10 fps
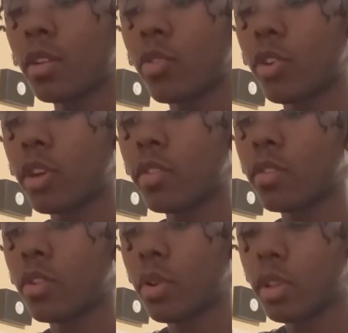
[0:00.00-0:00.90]
a risk
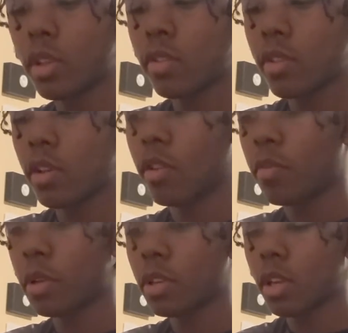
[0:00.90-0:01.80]
doing this,
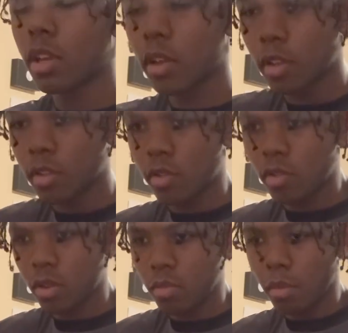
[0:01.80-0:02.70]
especially because it's
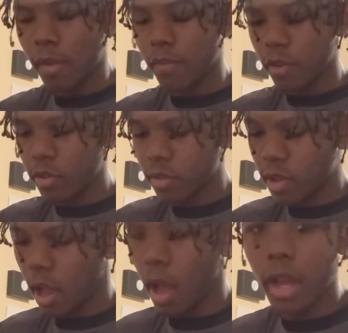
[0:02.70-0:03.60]
my first
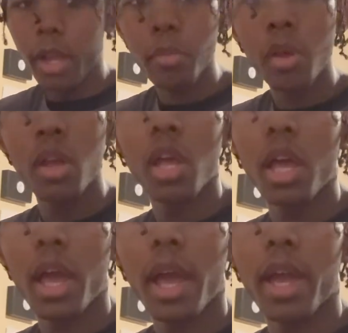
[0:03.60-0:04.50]
time
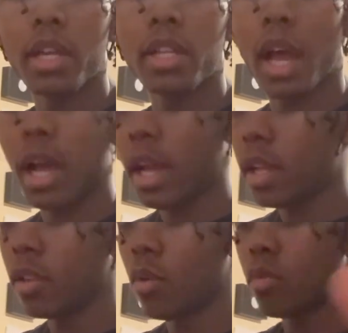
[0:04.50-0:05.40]
and I
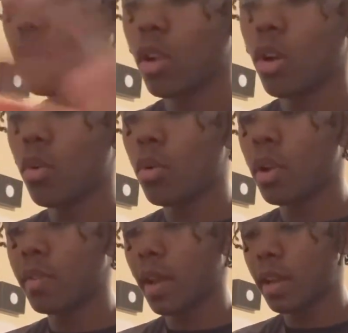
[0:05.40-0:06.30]
don't know
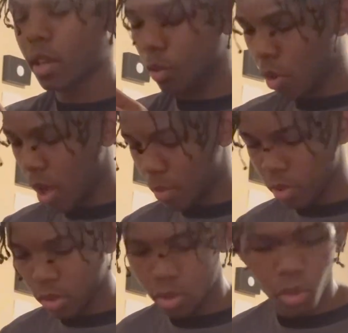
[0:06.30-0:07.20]
exactly what I'm
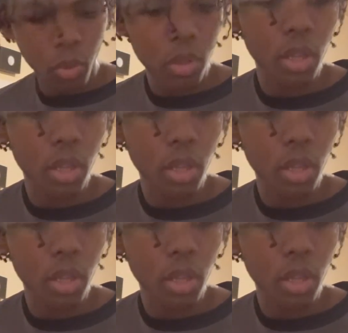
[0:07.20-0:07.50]
gonna do with